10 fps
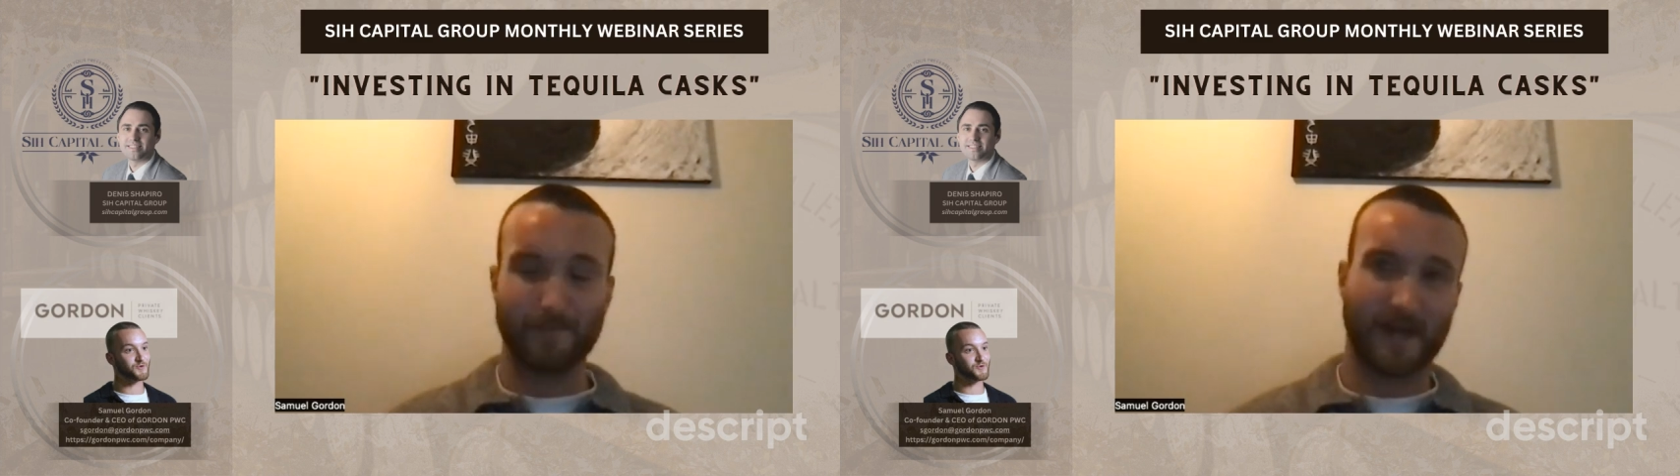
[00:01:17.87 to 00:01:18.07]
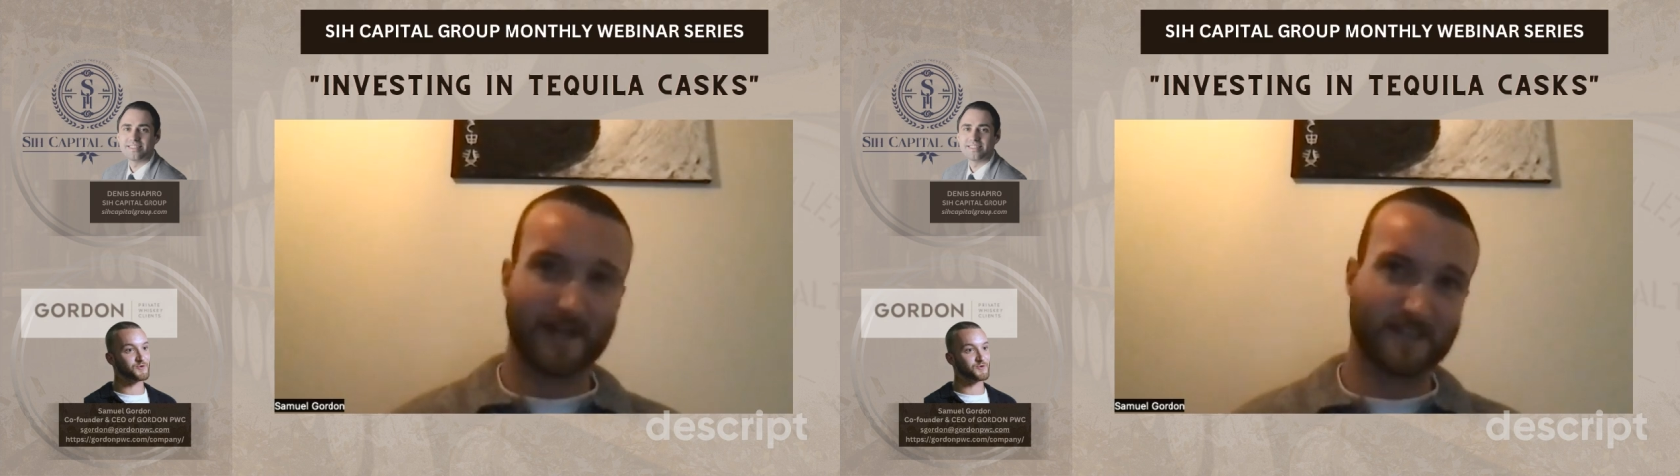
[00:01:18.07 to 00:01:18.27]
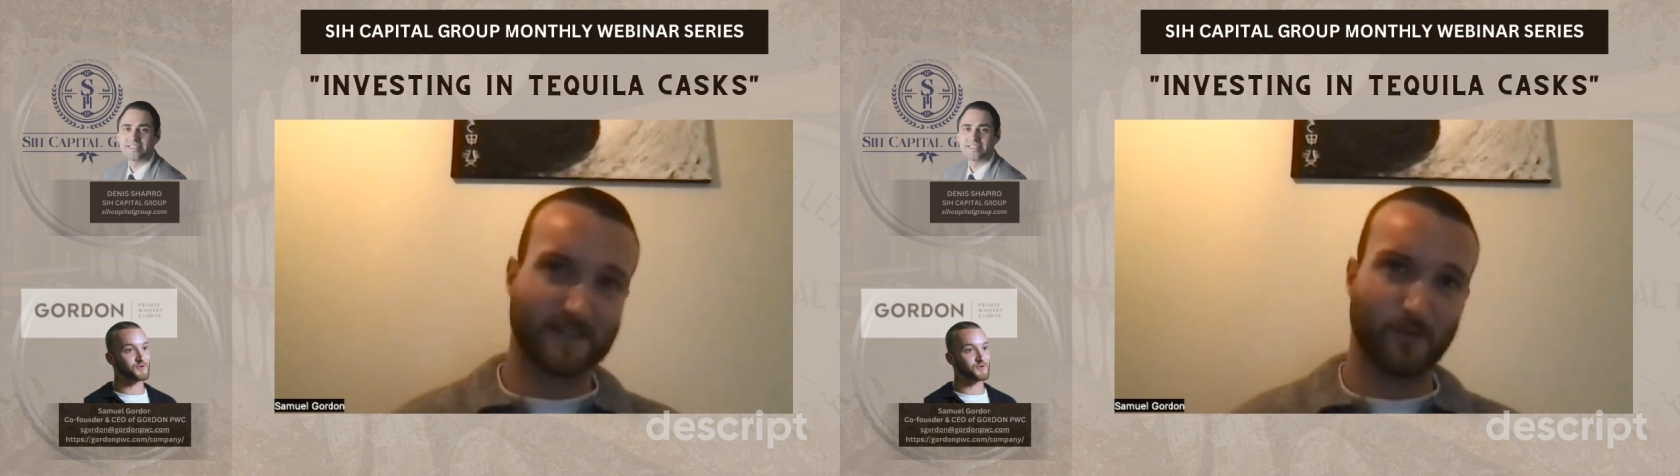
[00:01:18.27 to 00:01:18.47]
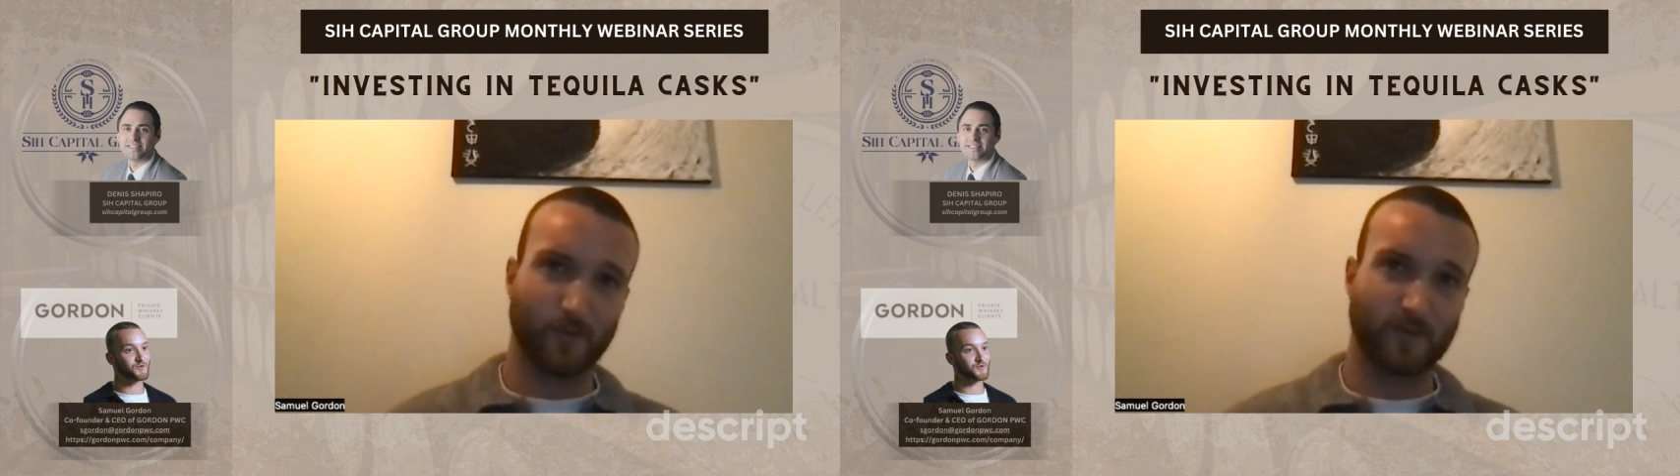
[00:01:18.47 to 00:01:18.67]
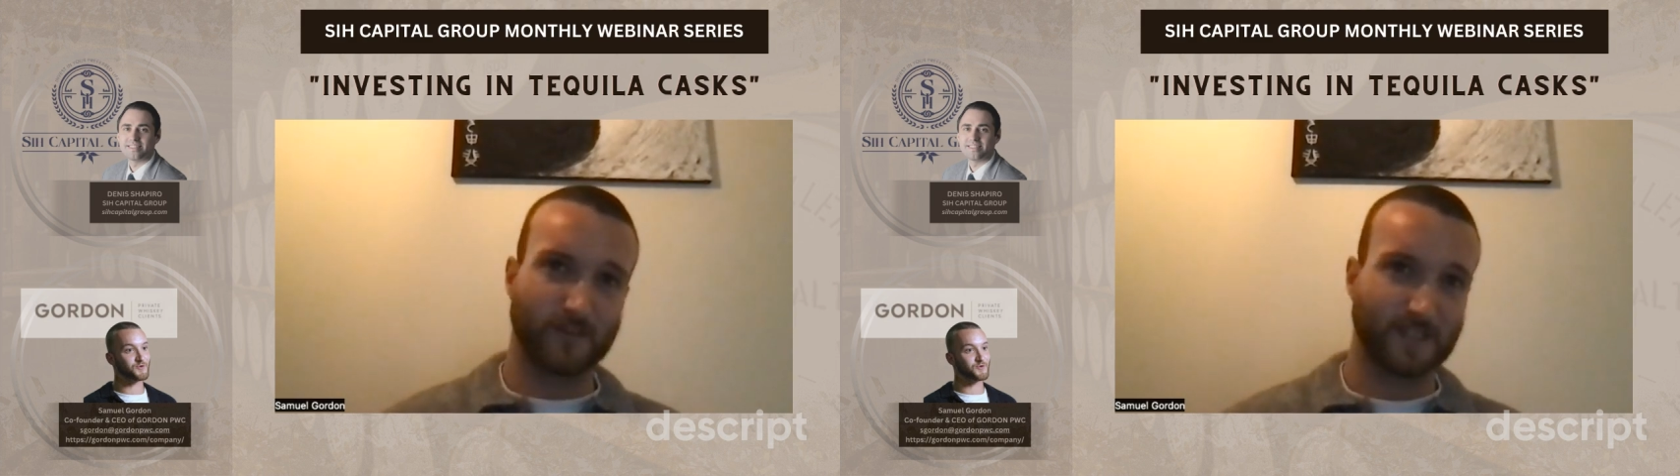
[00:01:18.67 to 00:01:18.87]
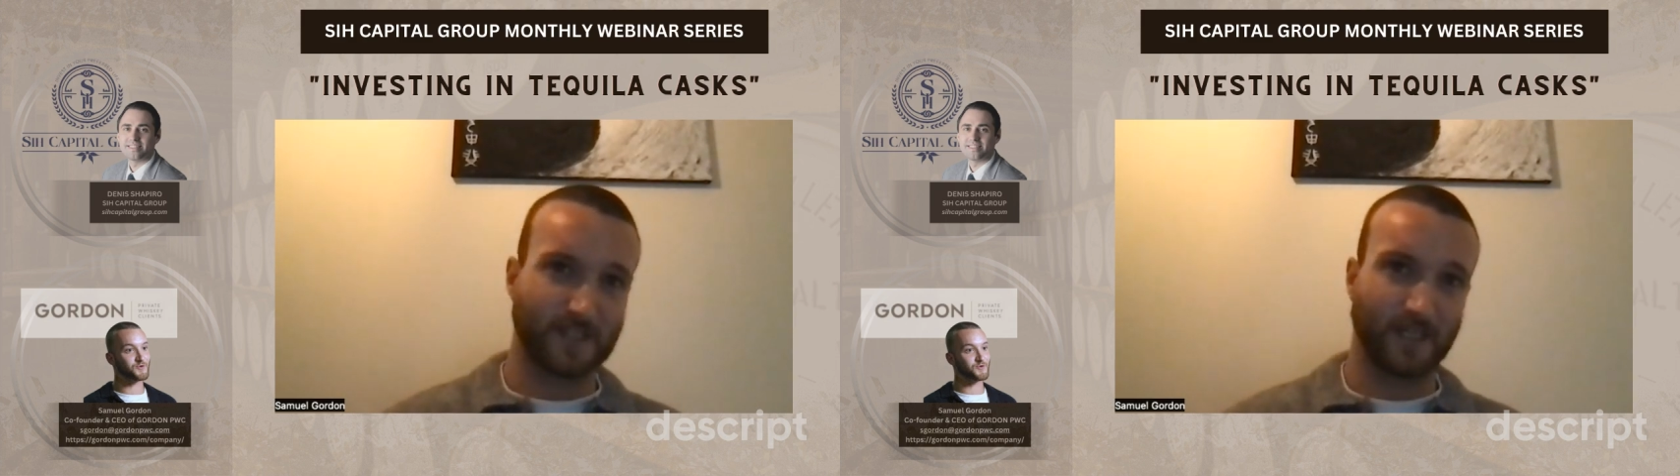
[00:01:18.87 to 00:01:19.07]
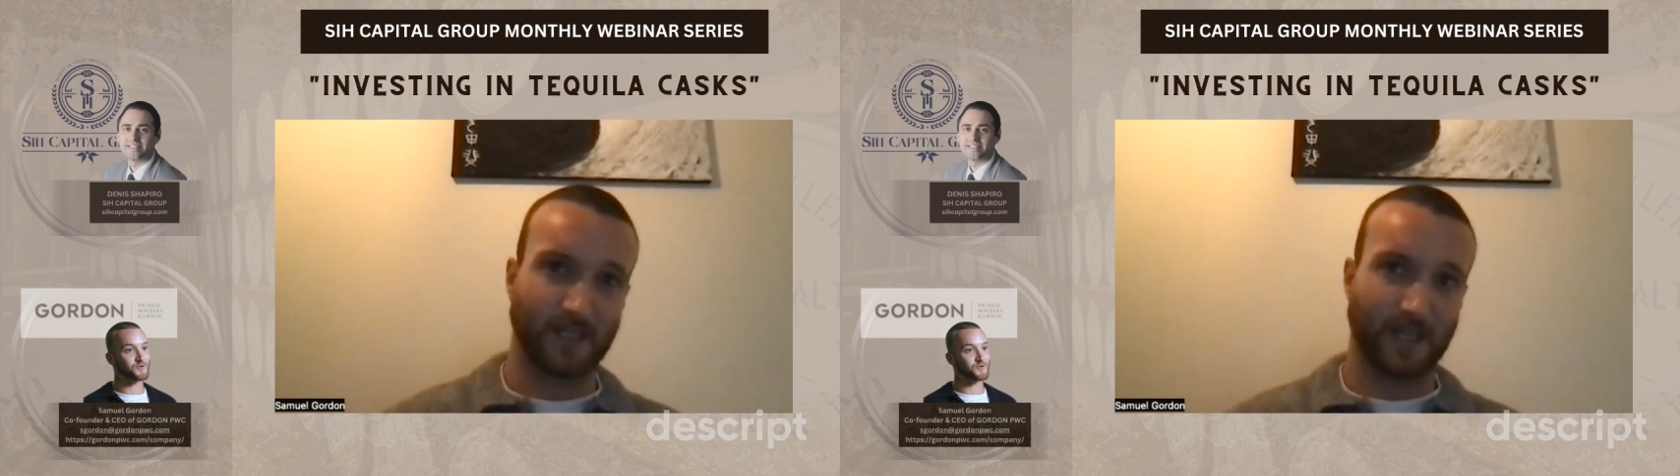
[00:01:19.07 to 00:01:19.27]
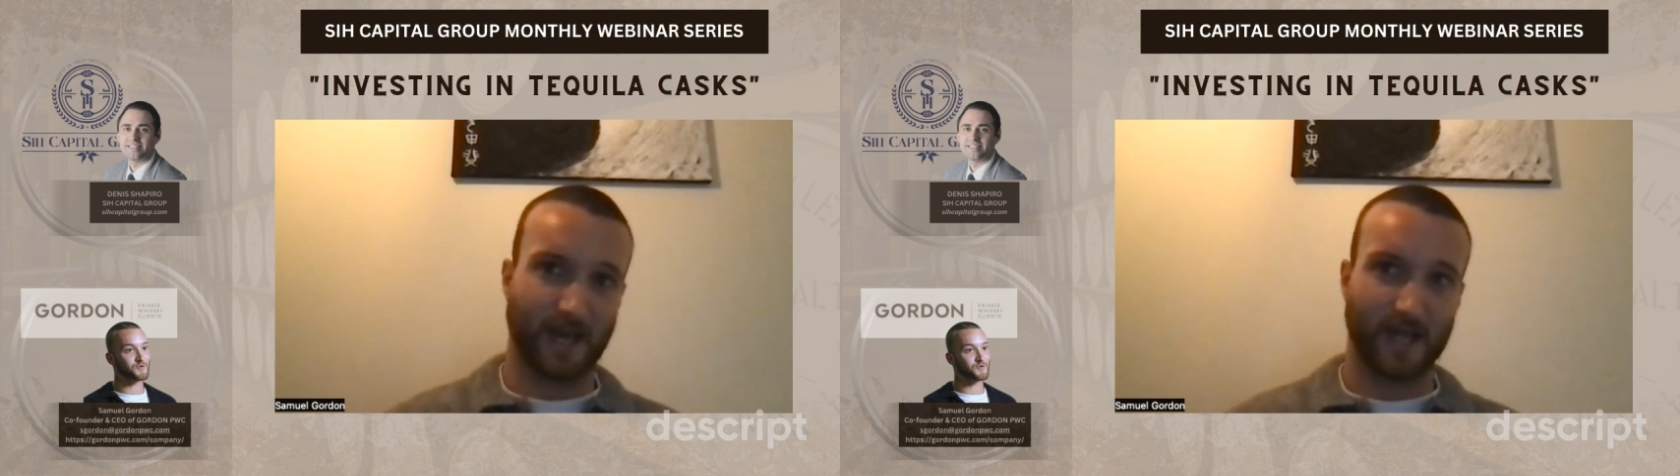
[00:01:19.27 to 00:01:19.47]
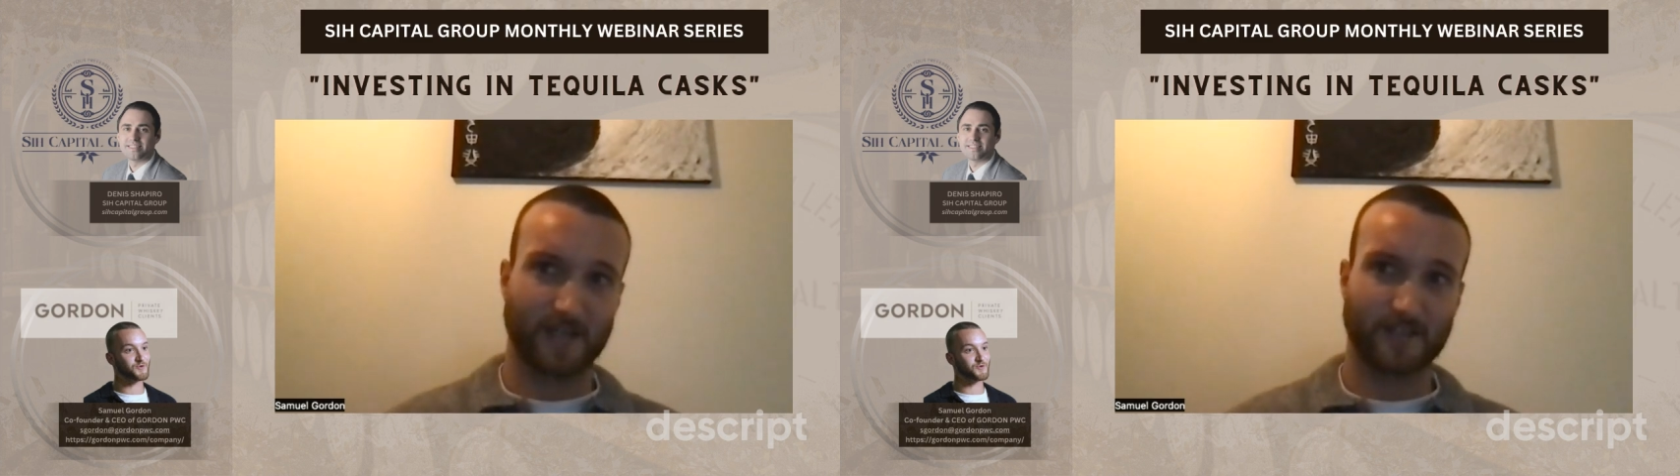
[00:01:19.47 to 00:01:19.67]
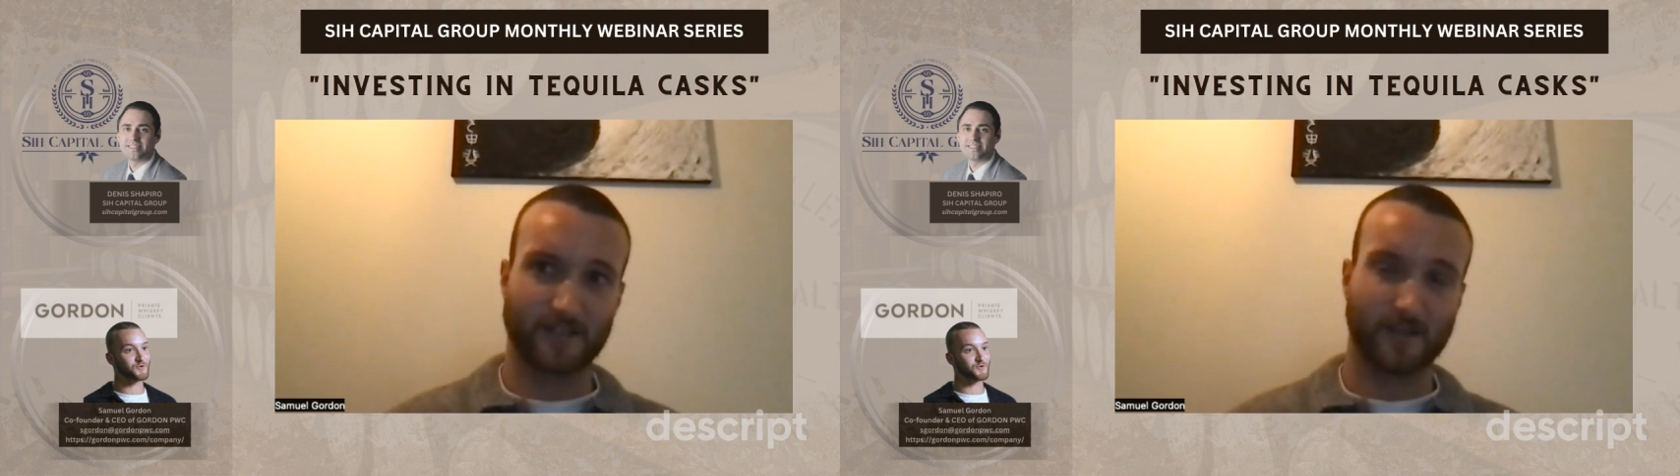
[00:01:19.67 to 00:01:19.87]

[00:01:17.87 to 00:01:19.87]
Maximum with a tequila cask,